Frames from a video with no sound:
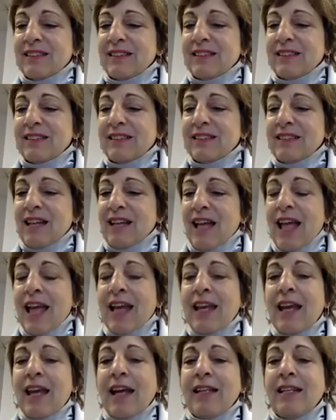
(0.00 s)
Any
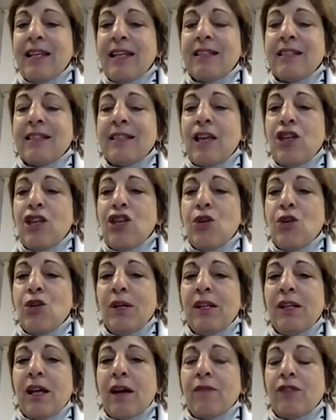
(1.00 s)
ideas that you would
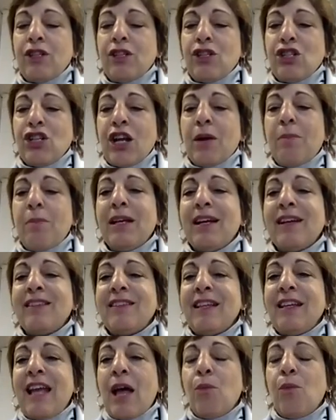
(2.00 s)
love to share? Because
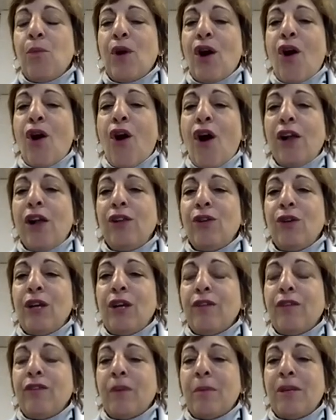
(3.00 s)
again, we're all learning
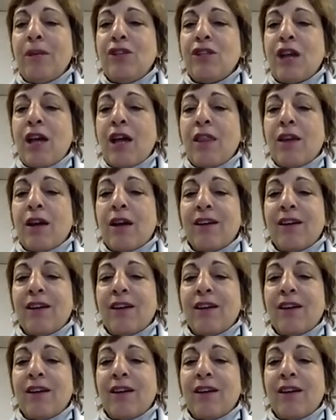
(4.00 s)
from each other.